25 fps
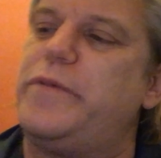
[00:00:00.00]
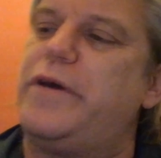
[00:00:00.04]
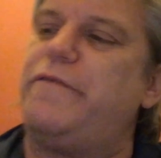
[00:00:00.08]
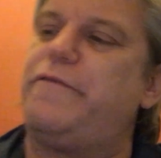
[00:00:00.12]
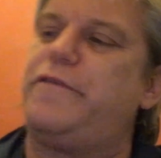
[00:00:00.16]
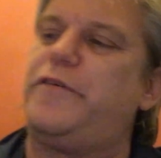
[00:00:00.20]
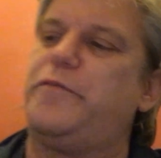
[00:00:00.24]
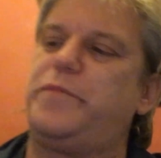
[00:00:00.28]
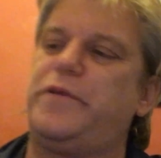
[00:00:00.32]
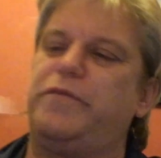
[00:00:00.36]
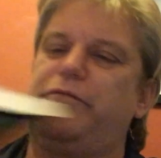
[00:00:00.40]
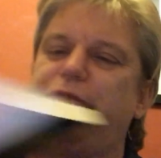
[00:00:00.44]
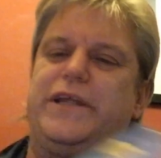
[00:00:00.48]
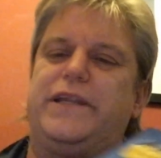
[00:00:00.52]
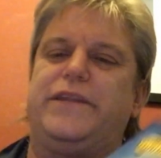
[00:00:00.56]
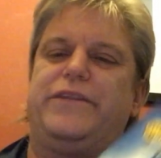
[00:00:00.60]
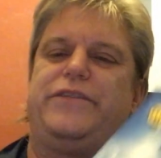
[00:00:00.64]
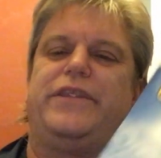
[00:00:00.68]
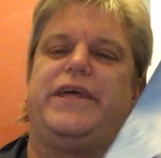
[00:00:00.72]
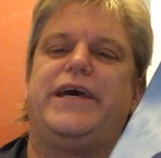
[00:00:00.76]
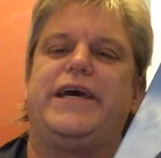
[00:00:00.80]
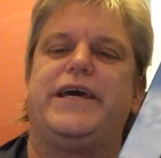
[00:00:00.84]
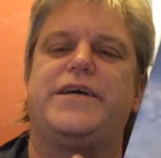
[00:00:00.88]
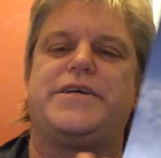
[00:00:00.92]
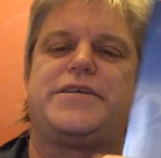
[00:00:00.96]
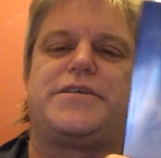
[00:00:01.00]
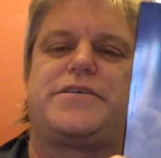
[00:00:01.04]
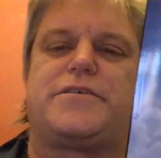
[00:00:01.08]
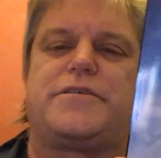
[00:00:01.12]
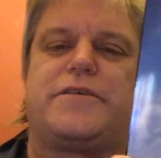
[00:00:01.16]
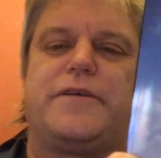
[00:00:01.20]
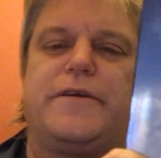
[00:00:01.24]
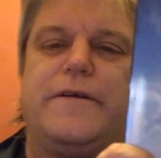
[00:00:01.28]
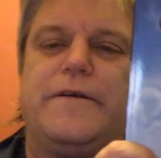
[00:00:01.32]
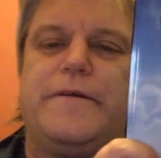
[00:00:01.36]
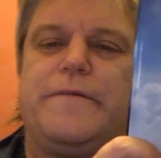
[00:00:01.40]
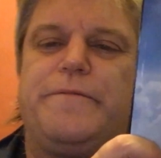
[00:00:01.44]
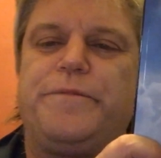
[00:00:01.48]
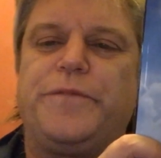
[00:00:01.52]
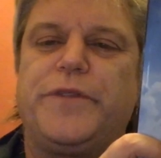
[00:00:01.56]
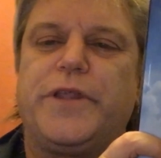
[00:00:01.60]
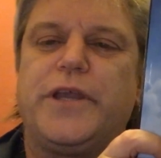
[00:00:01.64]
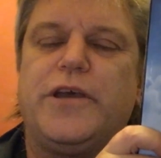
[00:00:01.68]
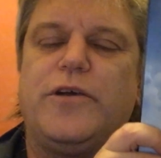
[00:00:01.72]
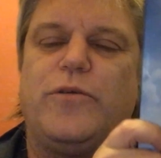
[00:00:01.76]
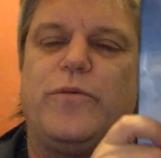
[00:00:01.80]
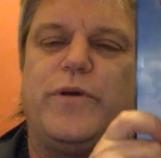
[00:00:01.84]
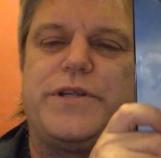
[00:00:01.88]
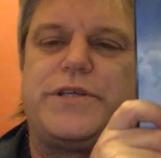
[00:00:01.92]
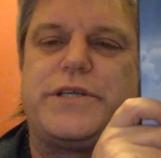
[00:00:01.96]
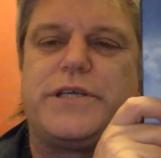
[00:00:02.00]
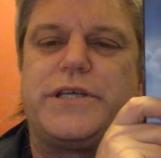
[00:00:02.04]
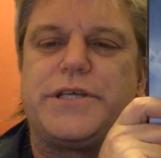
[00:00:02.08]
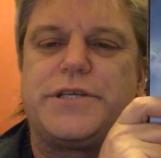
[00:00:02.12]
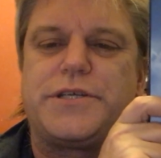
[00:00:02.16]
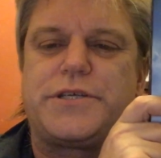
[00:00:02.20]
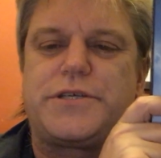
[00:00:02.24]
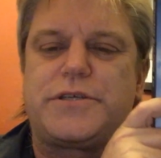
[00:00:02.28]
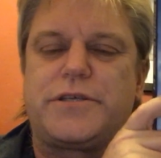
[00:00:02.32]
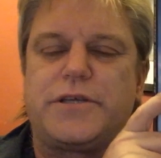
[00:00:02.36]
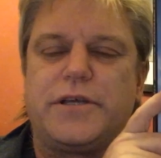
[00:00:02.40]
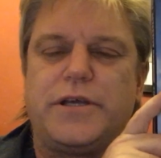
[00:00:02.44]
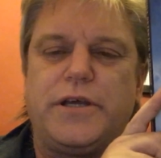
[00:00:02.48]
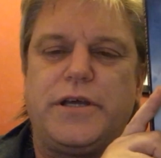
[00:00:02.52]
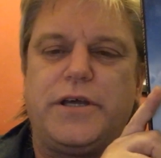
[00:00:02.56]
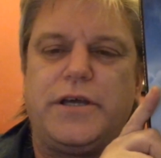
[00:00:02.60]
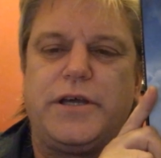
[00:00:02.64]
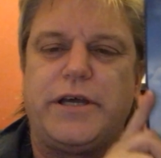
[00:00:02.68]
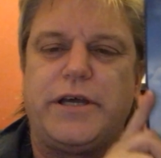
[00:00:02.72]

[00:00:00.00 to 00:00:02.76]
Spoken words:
the month, I've been reading this, which is